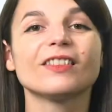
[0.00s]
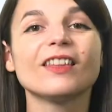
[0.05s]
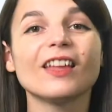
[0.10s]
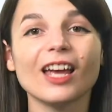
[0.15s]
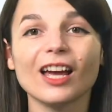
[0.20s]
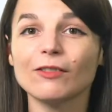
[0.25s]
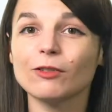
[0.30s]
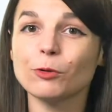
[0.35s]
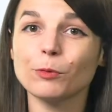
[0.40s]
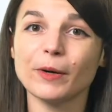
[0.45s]

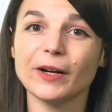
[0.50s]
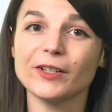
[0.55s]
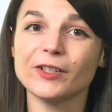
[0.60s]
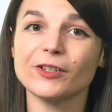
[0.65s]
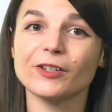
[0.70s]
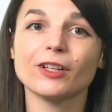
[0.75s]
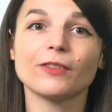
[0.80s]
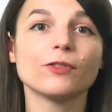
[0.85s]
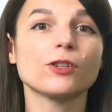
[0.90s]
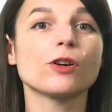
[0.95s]
Ever
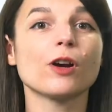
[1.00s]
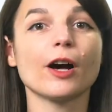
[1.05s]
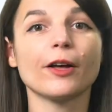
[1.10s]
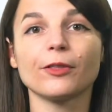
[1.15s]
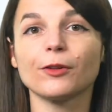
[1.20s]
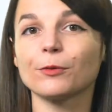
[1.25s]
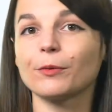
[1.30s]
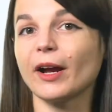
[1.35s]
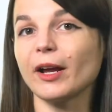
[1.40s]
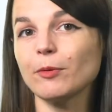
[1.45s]
wondered if you're on
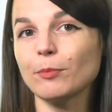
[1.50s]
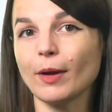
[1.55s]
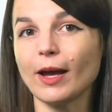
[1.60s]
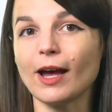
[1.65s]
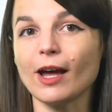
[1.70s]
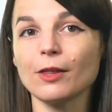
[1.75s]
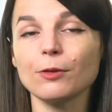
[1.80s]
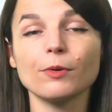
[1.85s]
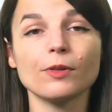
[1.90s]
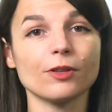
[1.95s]
the right
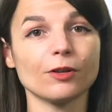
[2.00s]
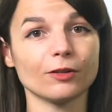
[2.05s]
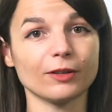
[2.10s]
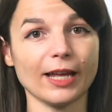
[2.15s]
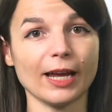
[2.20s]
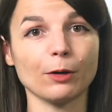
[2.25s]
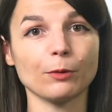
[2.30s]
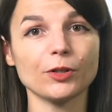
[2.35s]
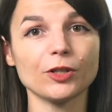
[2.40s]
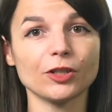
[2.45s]
path with your
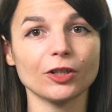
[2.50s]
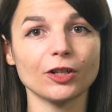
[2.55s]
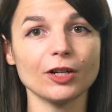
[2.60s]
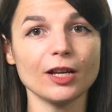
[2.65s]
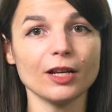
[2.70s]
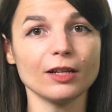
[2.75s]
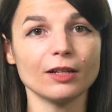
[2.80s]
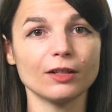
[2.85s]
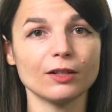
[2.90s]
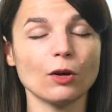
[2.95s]
language
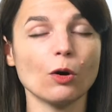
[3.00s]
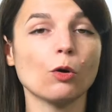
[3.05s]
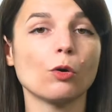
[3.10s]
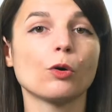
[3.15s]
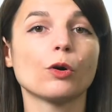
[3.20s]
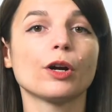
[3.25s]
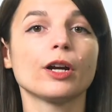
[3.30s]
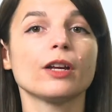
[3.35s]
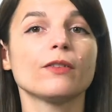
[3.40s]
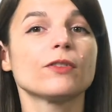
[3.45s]
learning?
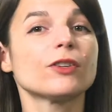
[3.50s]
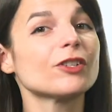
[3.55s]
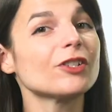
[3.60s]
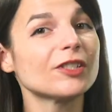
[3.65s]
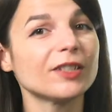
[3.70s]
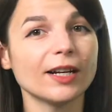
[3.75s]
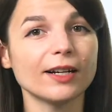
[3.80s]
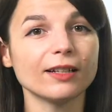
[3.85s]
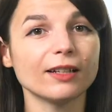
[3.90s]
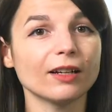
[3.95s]
Or if you're
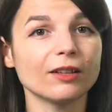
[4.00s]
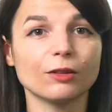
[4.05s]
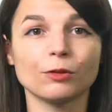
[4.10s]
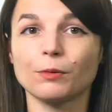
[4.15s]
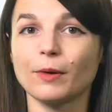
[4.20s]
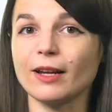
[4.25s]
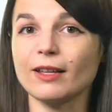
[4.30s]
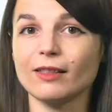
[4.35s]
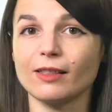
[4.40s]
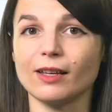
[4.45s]
studying the
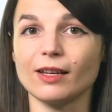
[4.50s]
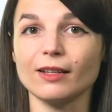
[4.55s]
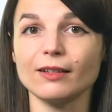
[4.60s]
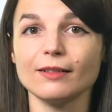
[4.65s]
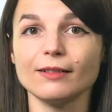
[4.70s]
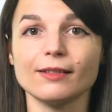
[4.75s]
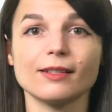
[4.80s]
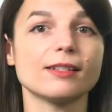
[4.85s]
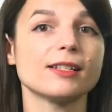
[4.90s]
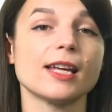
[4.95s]
right
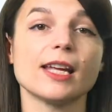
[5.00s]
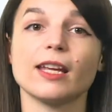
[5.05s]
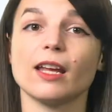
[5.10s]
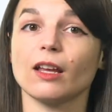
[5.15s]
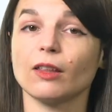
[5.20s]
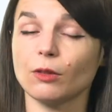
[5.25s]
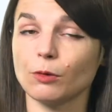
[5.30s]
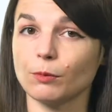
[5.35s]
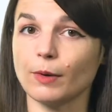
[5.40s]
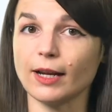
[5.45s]
things and
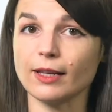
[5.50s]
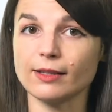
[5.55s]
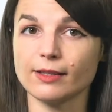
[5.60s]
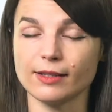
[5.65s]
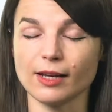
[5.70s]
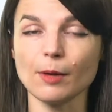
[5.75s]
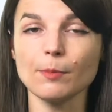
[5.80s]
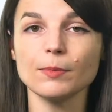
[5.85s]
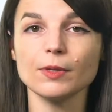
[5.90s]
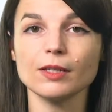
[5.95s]
taking the right
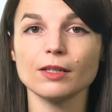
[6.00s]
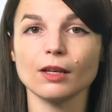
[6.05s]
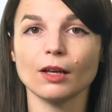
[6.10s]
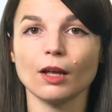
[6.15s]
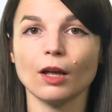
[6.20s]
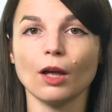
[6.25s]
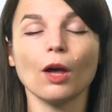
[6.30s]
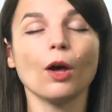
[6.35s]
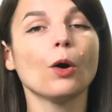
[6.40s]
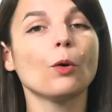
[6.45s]
steps?
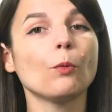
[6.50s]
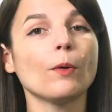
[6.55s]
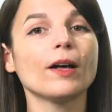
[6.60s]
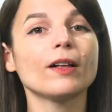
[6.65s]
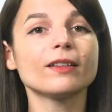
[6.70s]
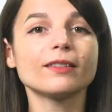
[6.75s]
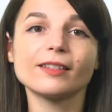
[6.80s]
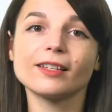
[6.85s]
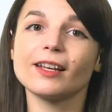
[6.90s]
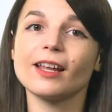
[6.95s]

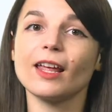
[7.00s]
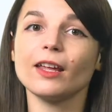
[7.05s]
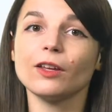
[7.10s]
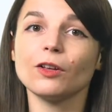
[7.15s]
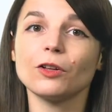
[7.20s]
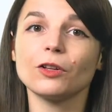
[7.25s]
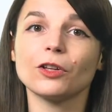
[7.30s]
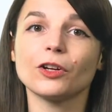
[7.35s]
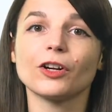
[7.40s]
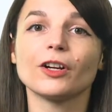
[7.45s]
Well, today
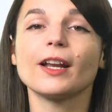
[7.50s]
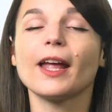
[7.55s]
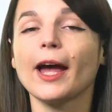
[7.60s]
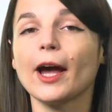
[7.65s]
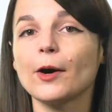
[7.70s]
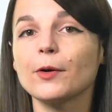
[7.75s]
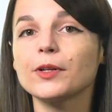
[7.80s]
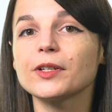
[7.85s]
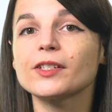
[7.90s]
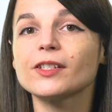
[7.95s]
you'll learn
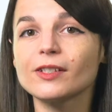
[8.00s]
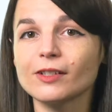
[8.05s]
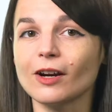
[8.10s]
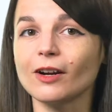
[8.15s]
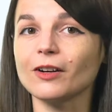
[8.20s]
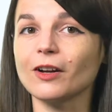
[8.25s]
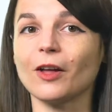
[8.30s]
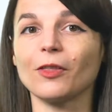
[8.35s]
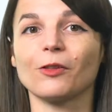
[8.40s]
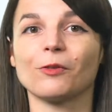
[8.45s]
how to
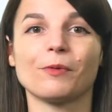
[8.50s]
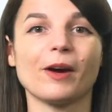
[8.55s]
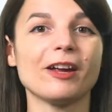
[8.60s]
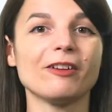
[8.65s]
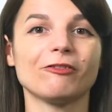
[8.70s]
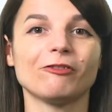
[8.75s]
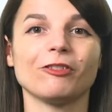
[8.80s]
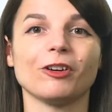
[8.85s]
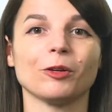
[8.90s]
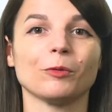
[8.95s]
start on the
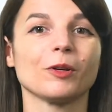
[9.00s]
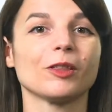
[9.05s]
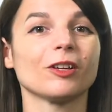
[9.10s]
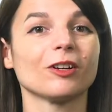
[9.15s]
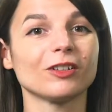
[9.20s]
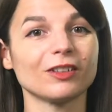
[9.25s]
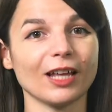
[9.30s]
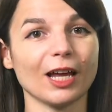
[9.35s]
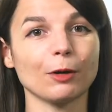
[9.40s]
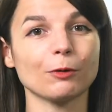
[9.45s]
right foot with
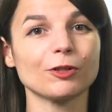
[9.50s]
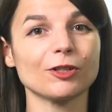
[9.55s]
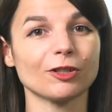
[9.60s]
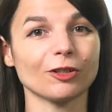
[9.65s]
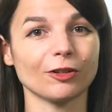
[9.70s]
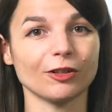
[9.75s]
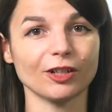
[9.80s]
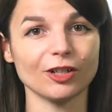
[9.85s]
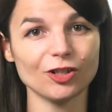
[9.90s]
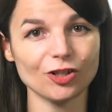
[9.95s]
your language
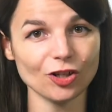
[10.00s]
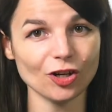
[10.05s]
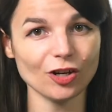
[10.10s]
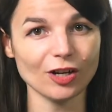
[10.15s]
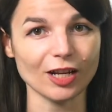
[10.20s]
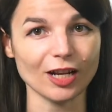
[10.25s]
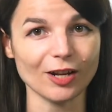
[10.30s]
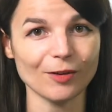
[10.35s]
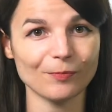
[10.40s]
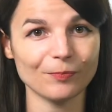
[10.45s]
learning
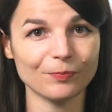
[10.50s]
journey.